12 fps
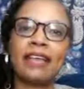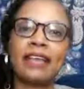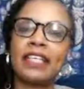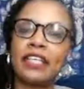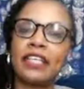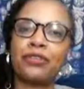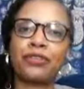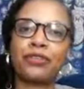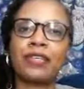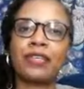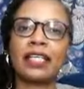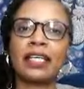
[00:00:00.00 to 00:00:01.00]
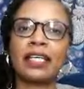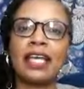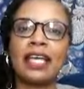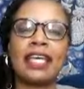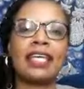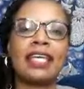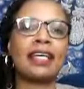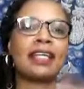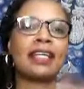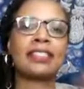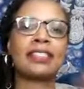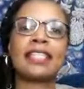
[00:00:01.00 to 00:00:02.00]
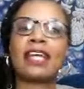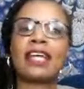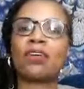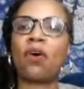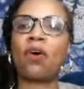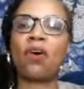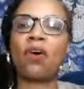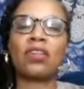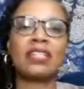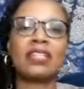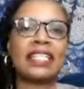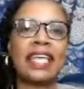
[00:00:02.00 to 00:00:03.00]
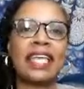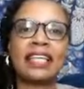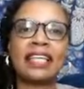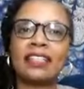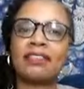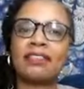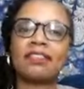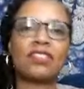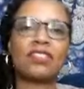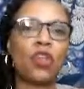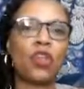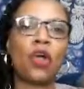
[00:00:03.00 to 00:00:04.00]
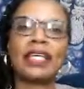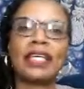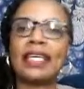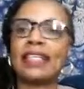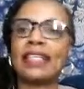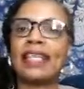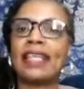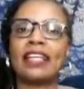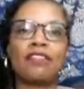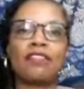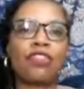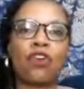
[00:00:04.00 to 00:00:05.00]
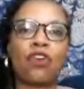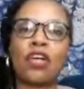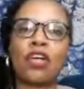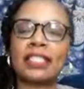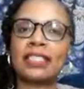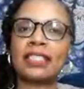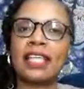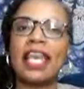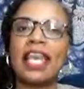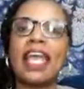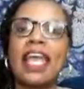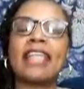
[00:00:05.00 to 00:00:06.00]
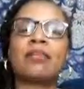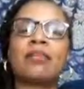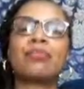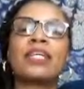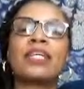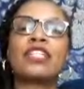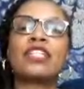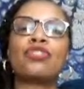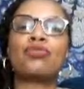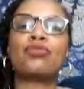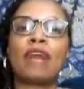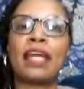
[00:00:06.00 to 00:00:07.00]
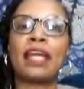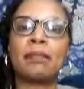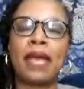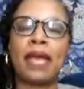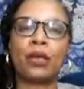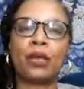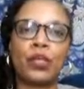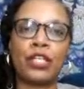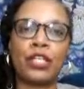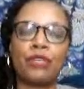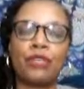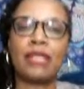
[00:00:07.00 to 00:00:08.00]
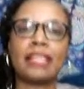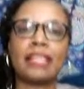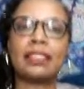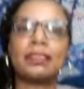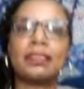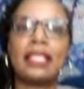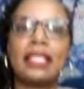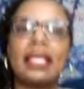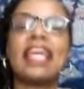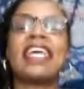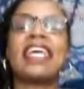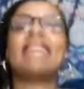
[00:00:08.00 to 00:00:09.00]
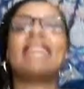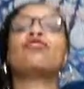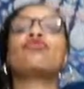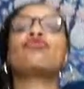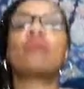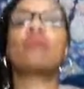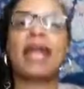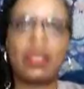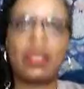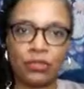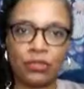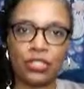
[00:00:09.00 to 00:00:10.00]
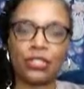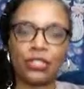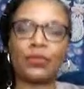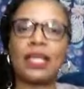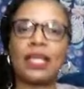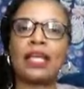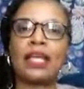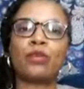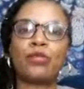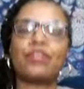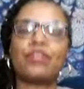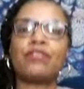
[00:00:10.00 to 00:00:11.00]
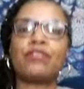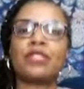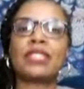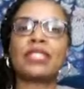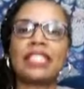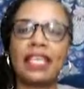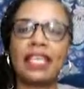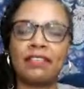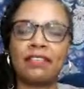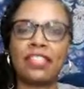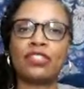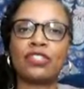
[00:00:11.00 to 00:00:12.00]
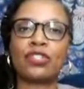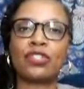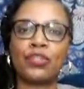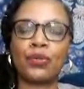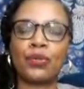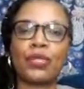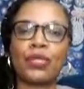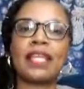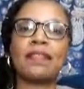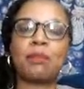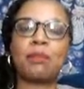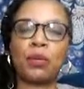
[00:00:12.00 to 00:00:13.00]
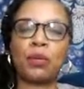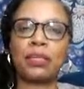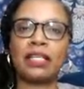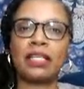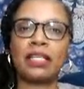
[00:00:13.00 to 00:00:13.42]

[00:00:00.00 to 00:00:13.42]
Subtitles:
the inner critic. It cuts down all the negative talking and negative thoughts, and it brings you right back where you need to be. It grounds you and helps you to feel safe and secure in the moment.